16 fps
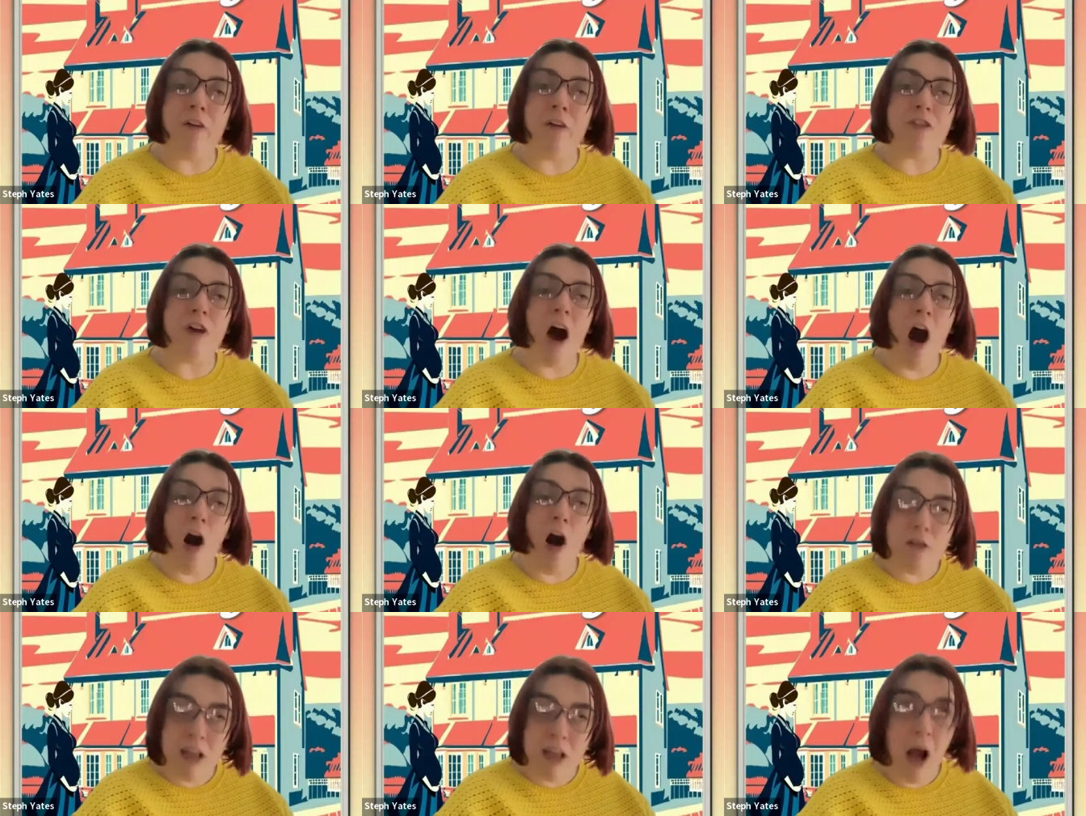of
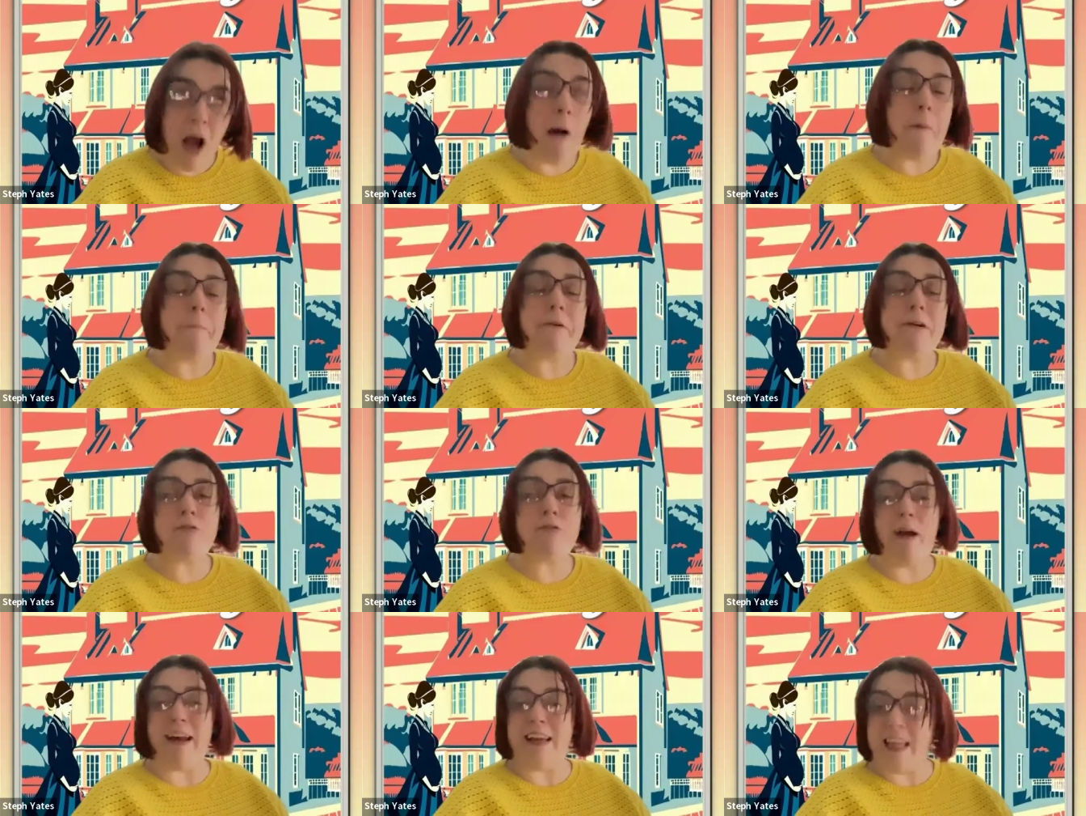October
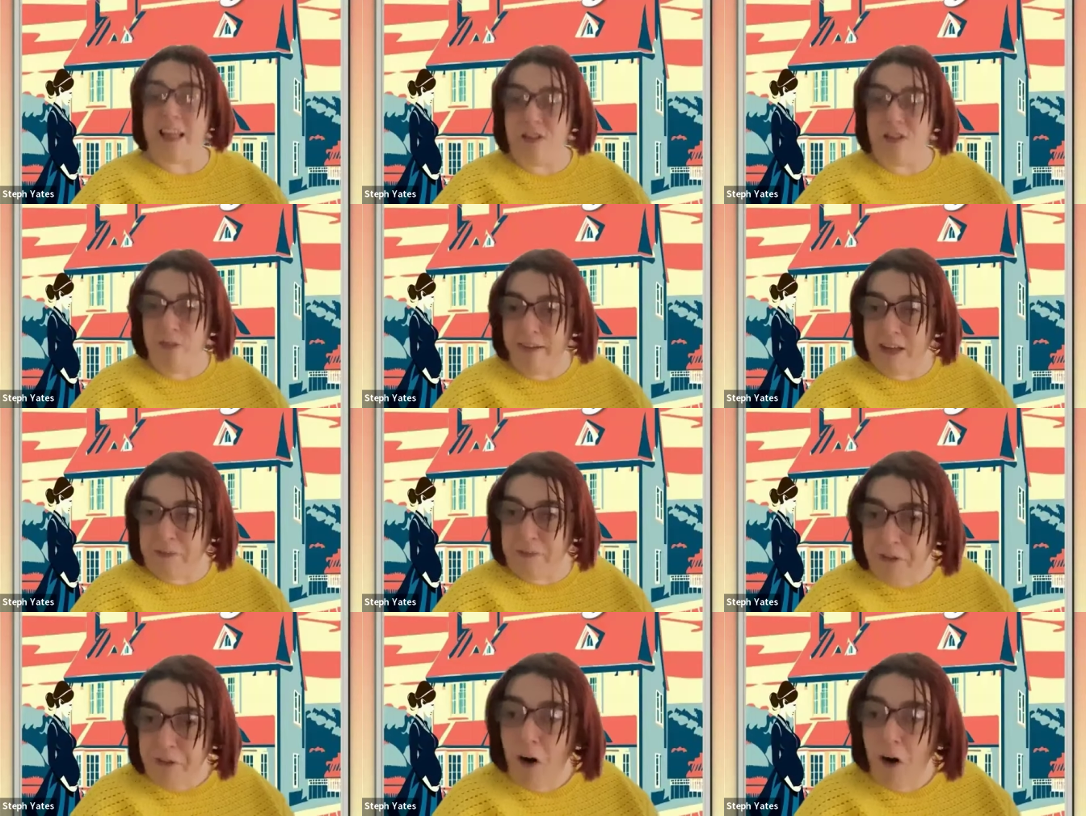
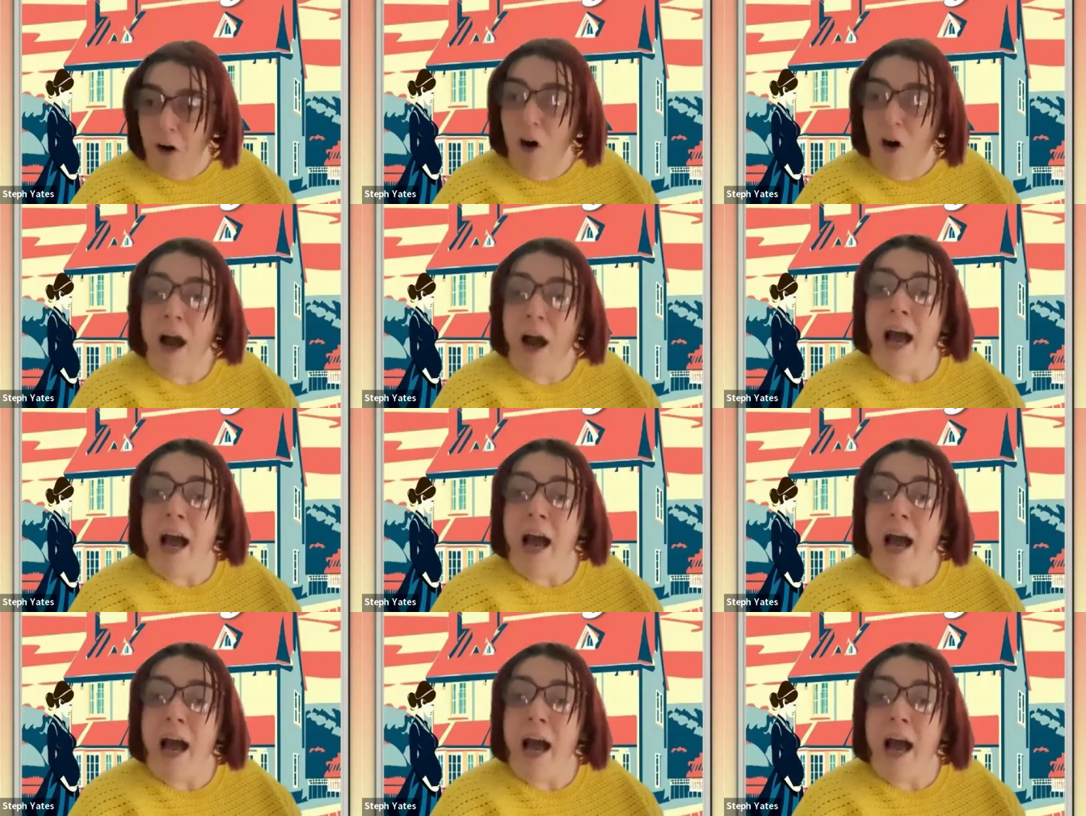2024.